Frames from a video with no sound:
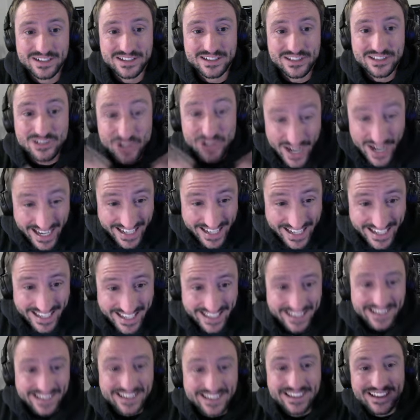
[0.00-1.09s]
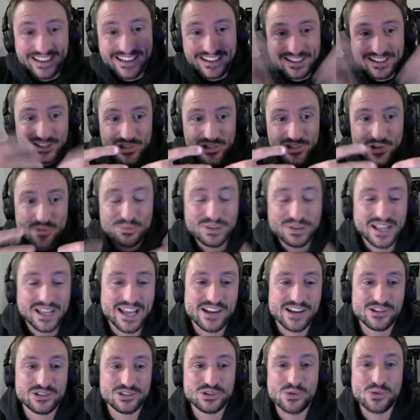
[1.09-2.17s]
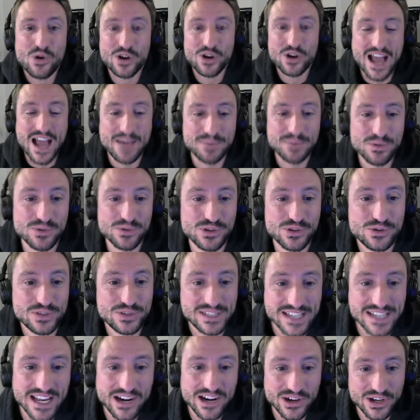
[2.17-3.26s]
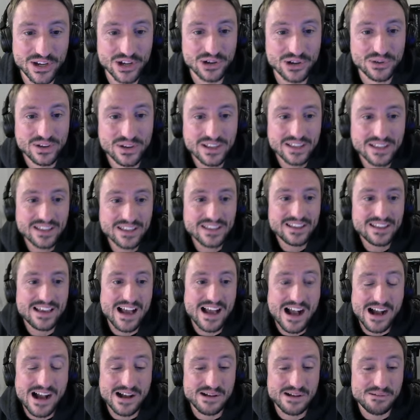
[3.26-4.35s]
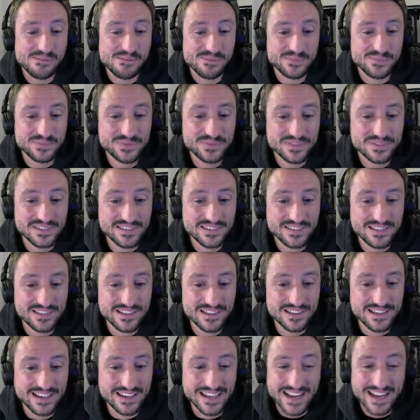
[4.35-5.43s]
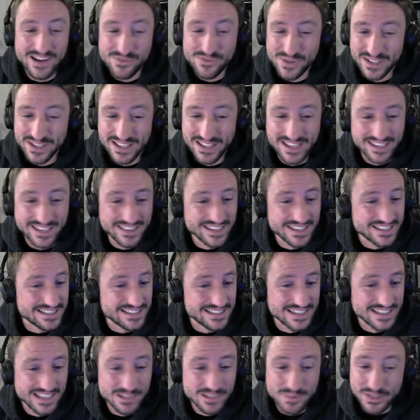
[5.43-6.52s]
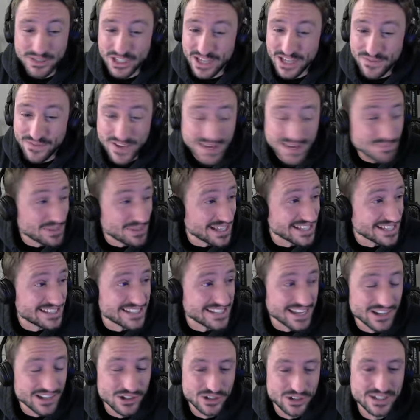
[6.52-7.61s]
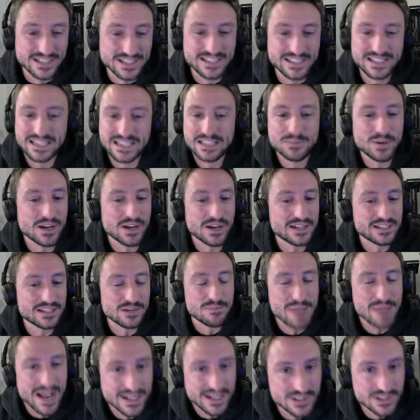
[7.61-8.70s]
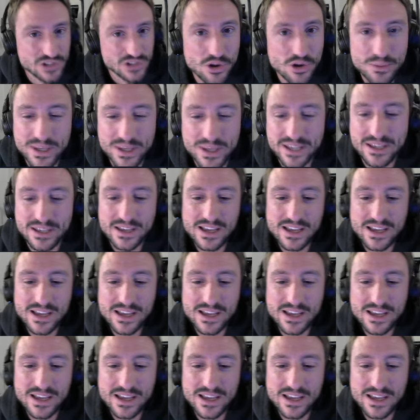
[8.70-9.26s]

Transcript: Trading two players who aren't happy with their scenario. And I really like this, especially if he could play center, because let's be honest here, Max Domi,